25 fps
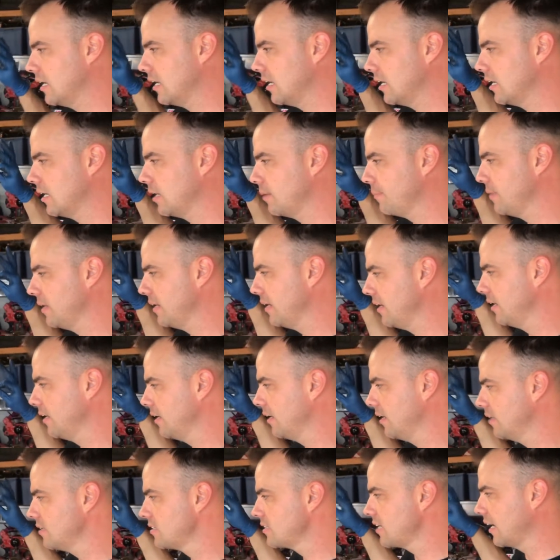And
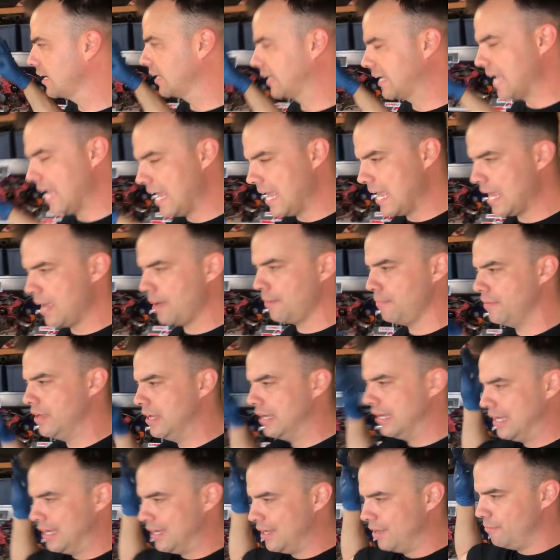it's got a cam
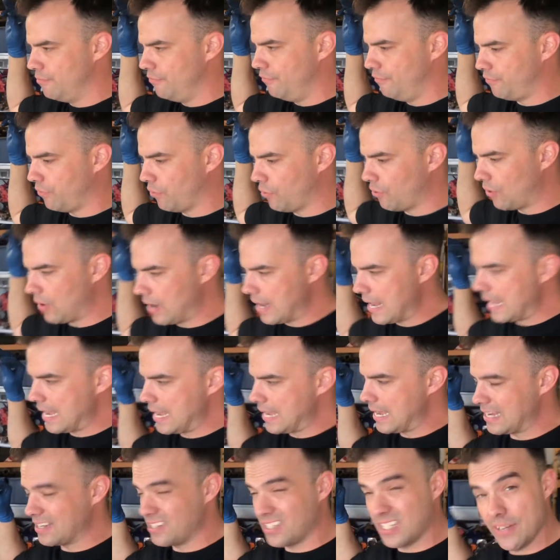for
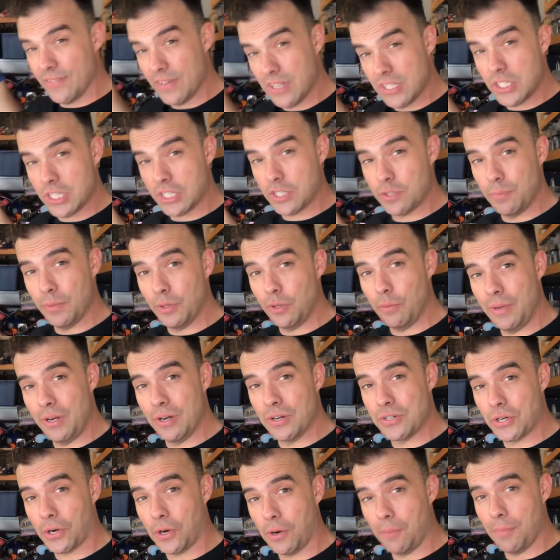a
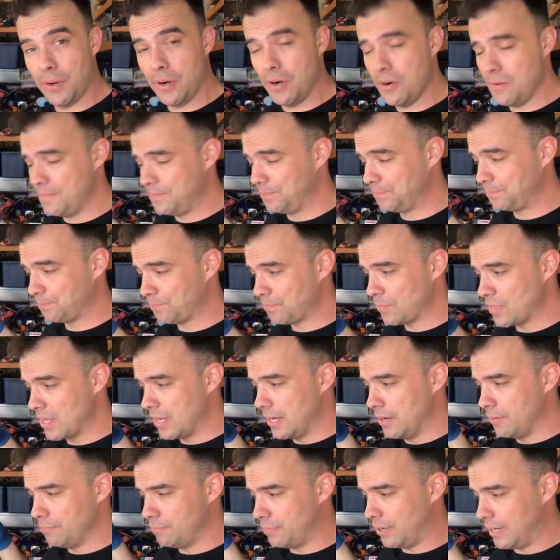76mm turbo
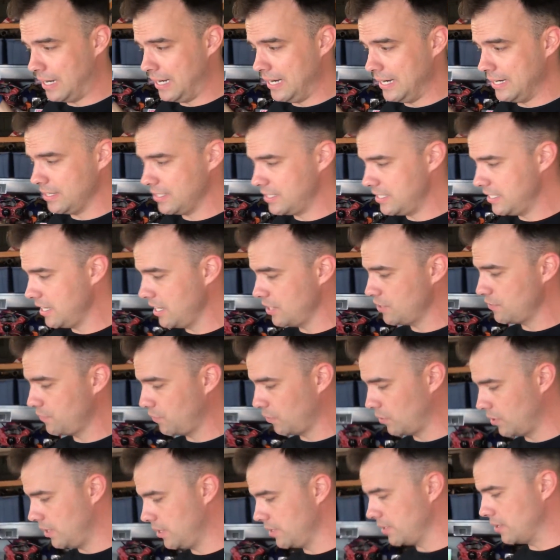behind a
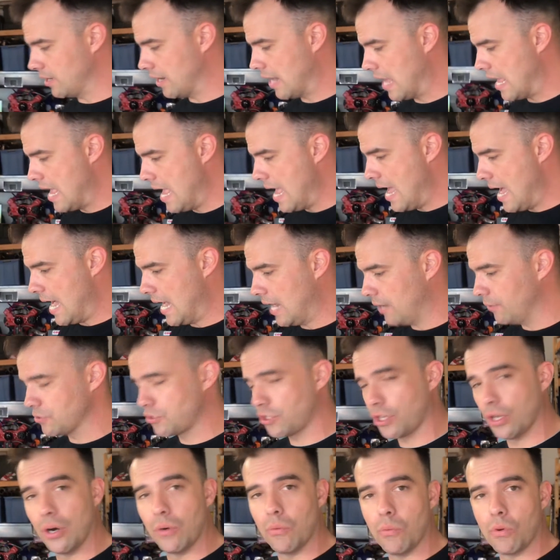TH400. How it's
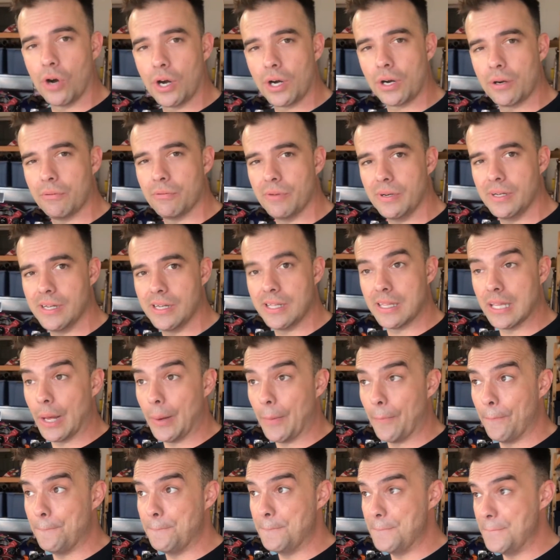gonna work with
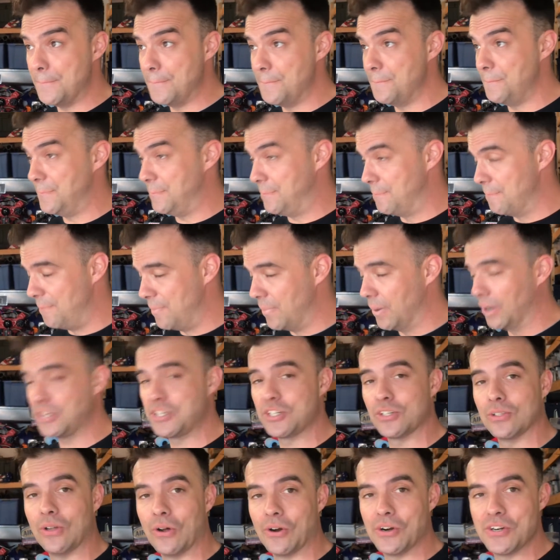a
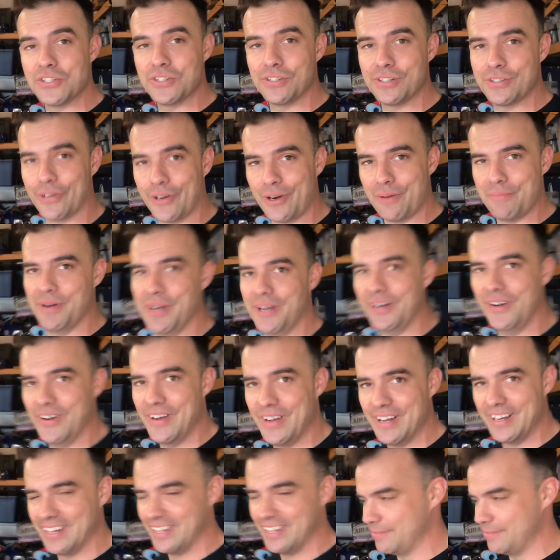much larger turbo
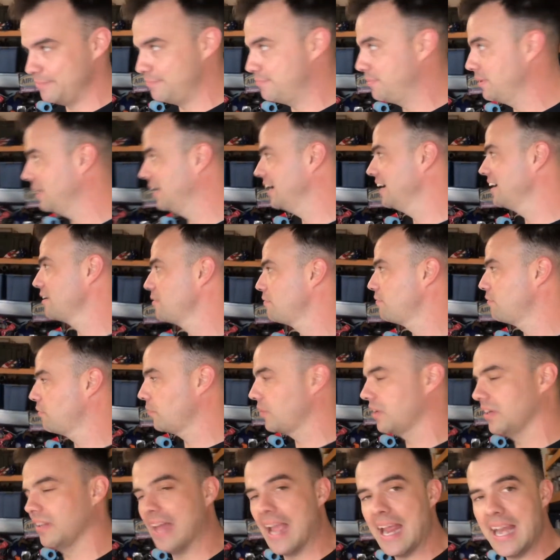behind a
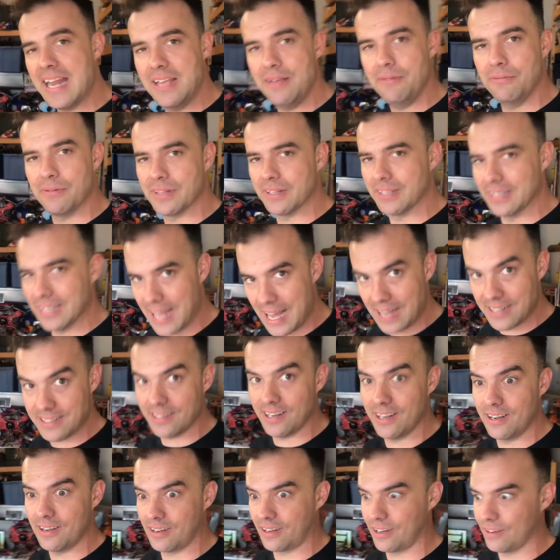4L80 with a lot
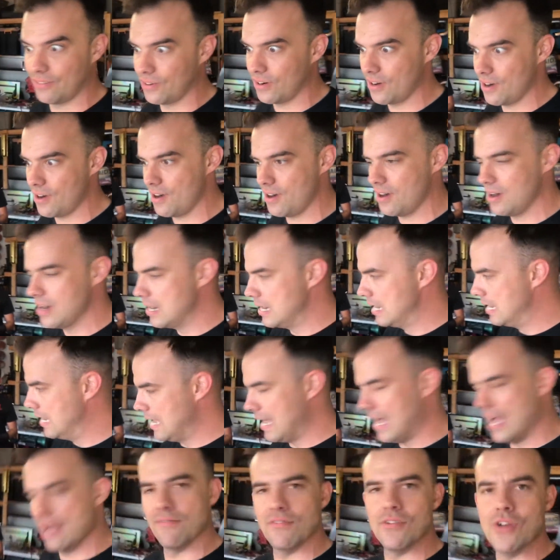tighter converter,
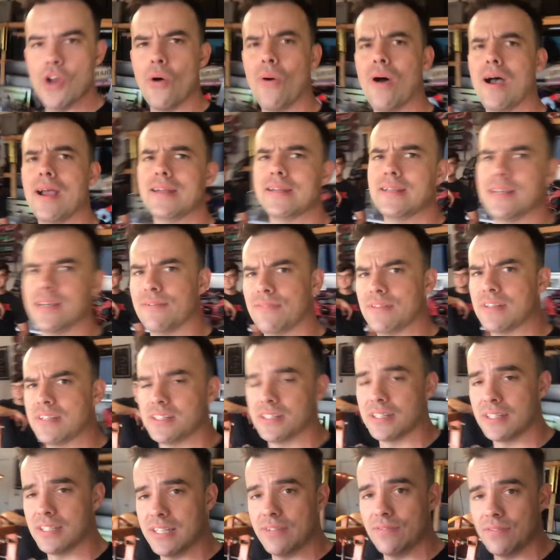I have no idea if this
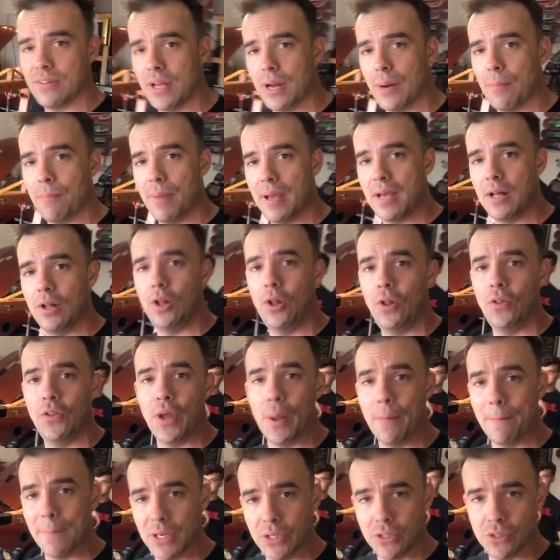thing's even gonna
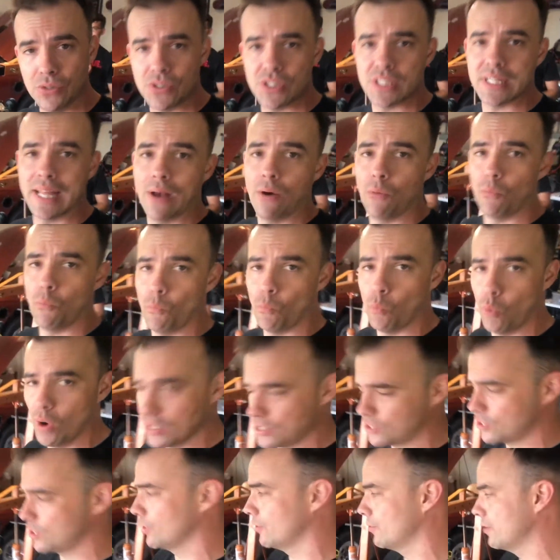build, boost
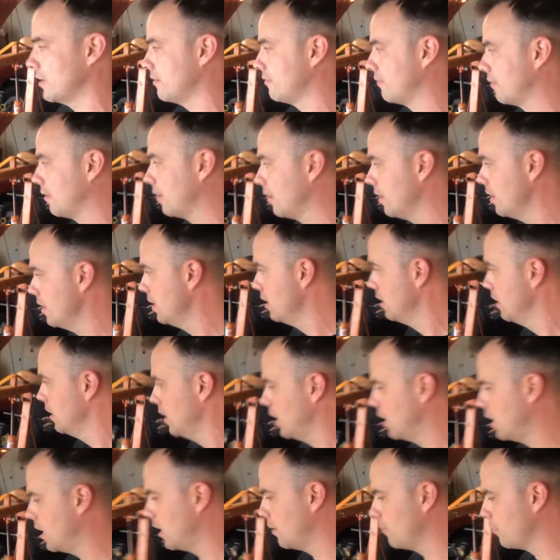whatsoever,
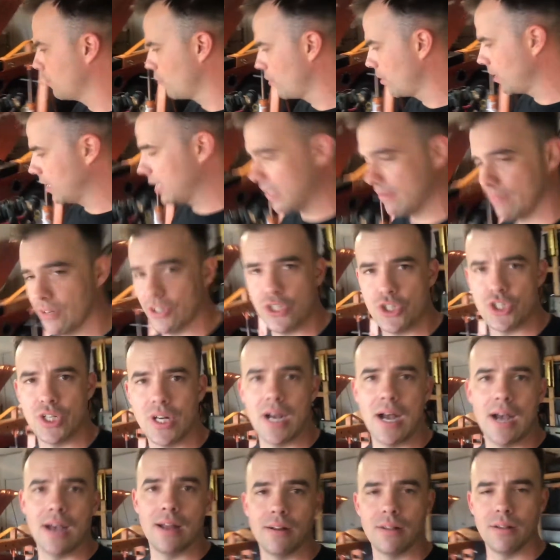but we're gonna give it a
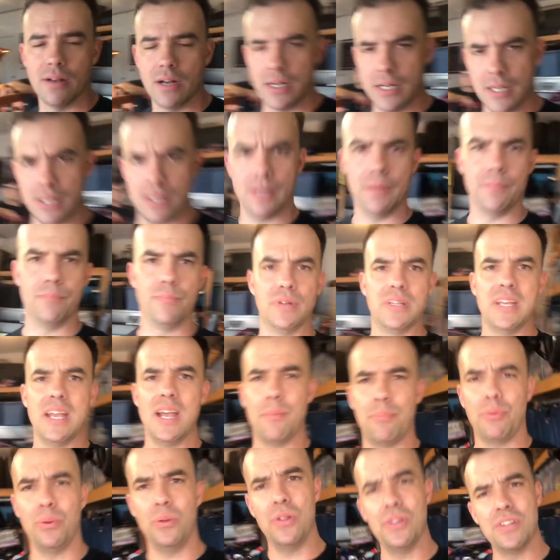shot. But yeah,
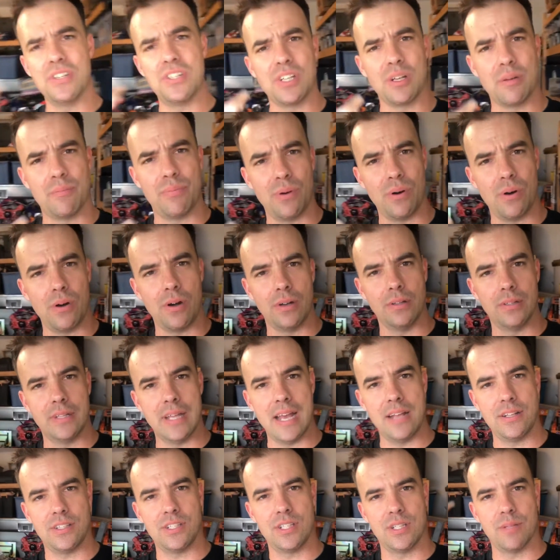pulling this thing apart,
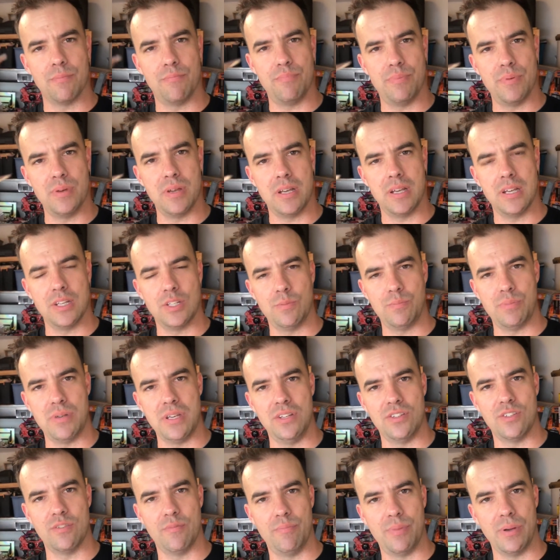that's the biggest
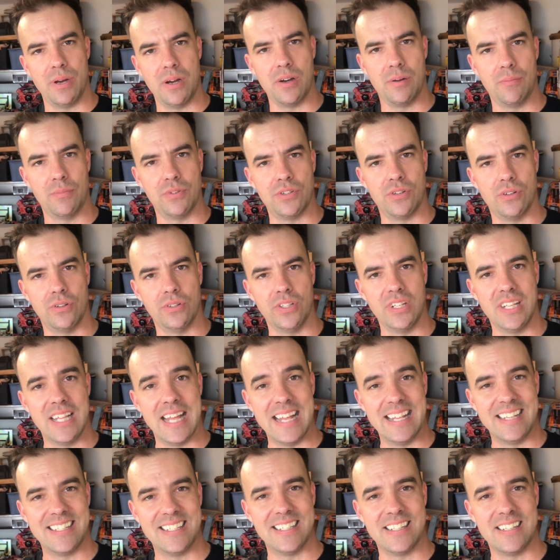piece of bearing material. Look
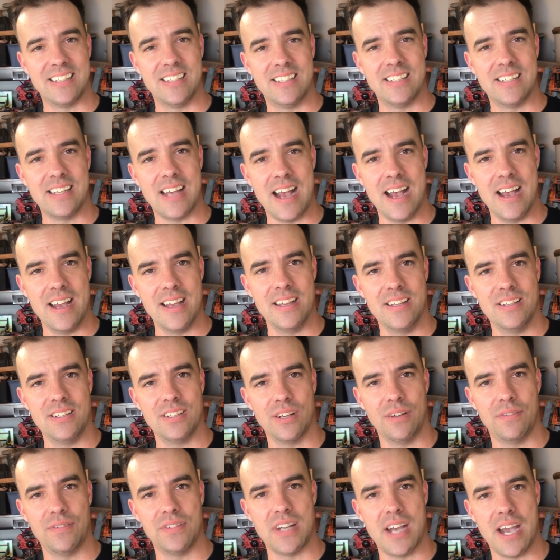at it, it's the size
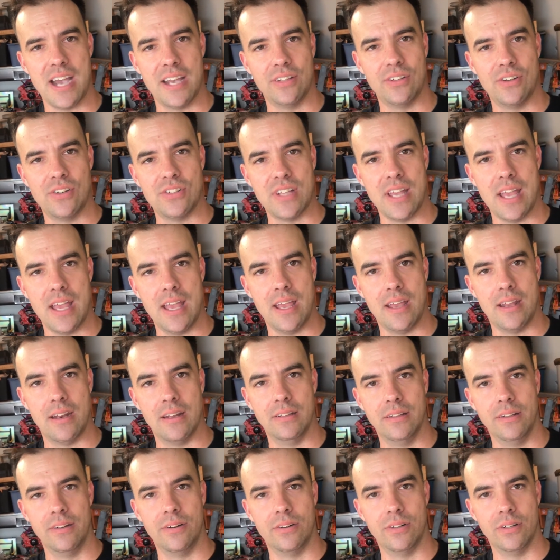of Tyler's head,
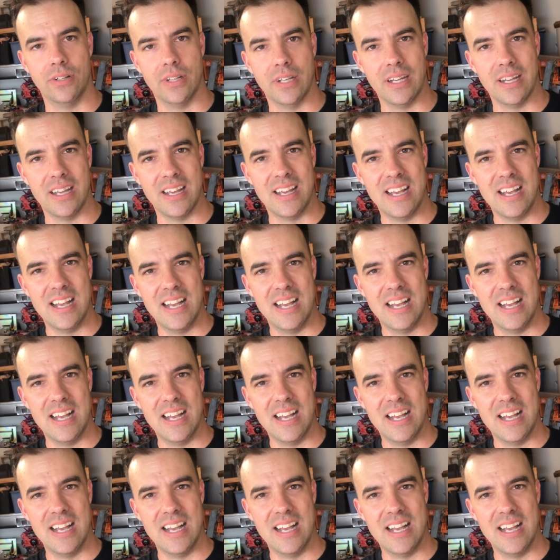literally.